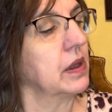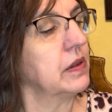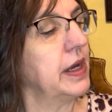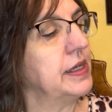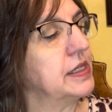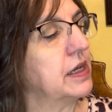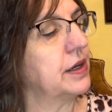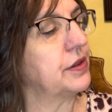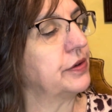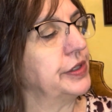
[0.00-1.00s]
They did on
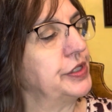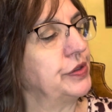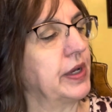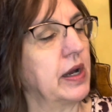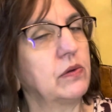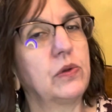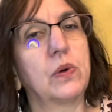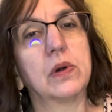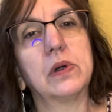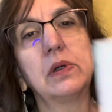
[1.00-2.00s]
a 32 count
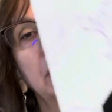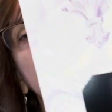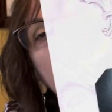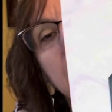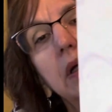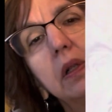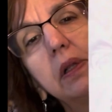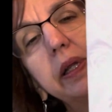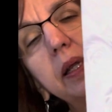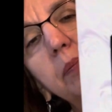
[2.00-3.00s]
Laurel
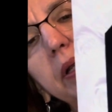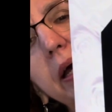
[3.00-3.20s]
linen, but I